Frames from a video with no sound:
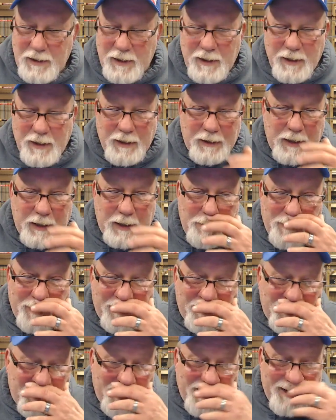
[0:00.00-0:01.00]
And keeping
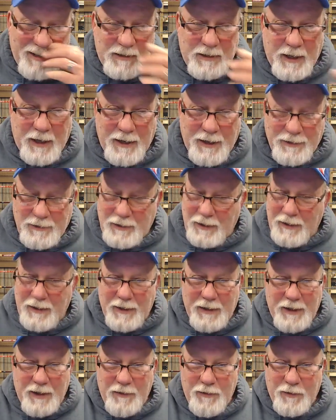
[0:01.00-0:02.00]
it tight is, I'll tell
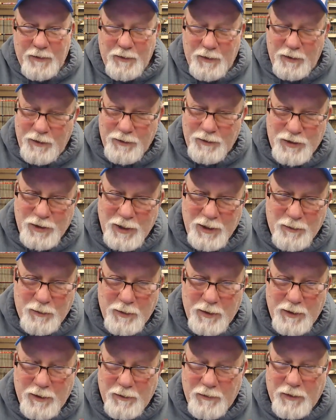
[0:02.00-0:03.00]
you another little
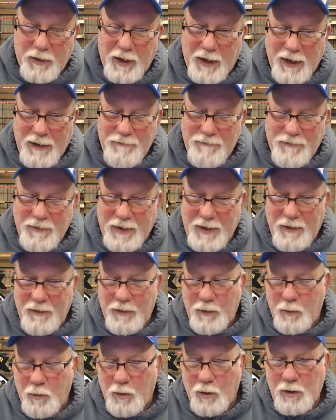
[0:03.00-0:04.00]
secret here that I
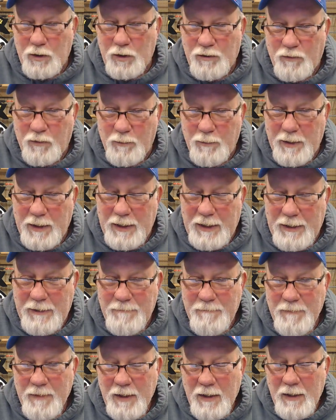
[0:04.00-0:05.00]
found that works for me,
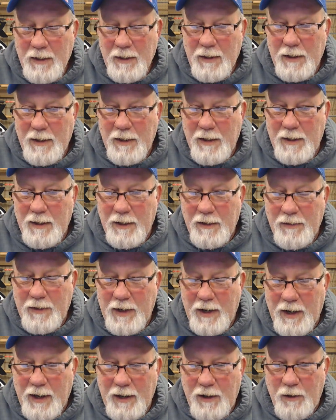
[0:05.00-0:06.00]

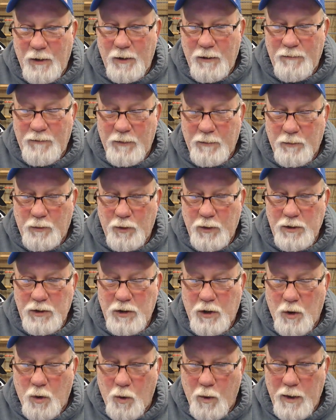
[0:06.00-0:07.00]
that I learned from Chris
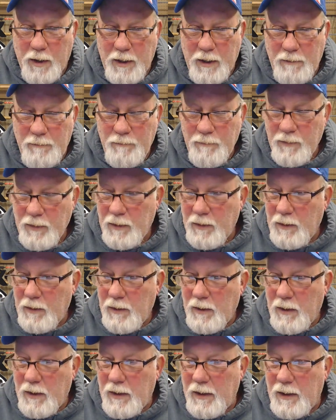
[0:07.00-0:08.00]
Cordia.
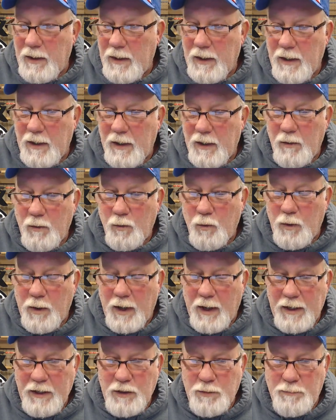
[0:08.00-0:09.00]
When
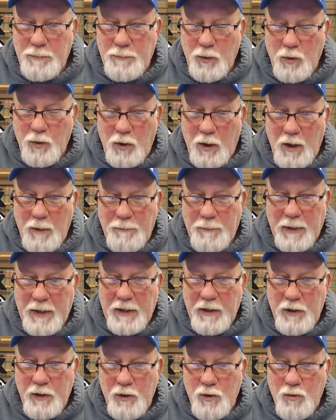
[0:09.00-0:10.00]
I spool up
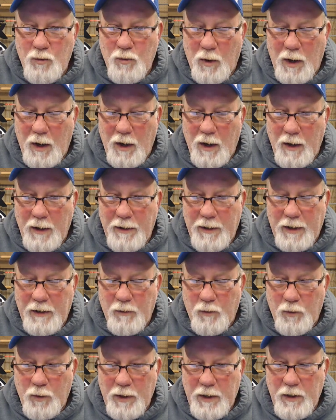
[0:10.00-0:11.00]
a new rod
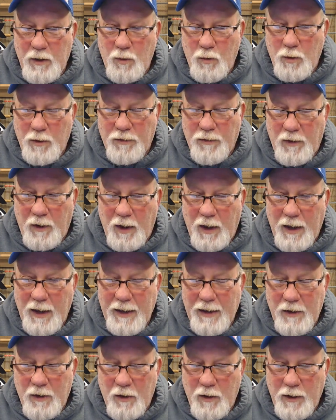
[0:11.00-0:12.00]
and reel with
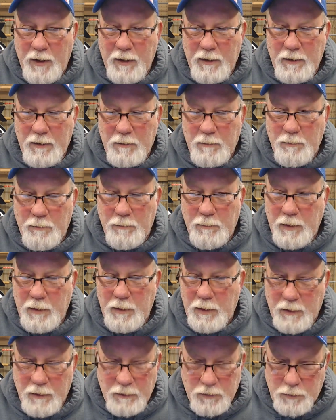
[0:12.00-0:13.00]
line on it,
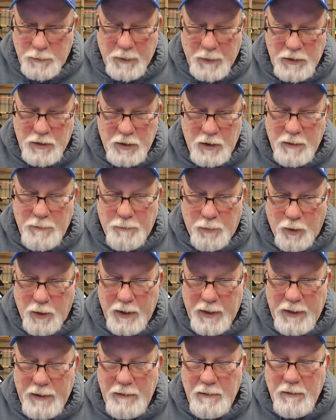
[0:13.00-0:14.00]
especially
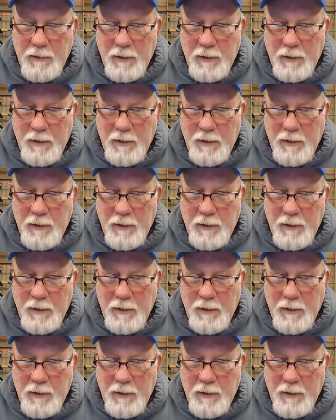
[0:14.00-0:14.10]
braid,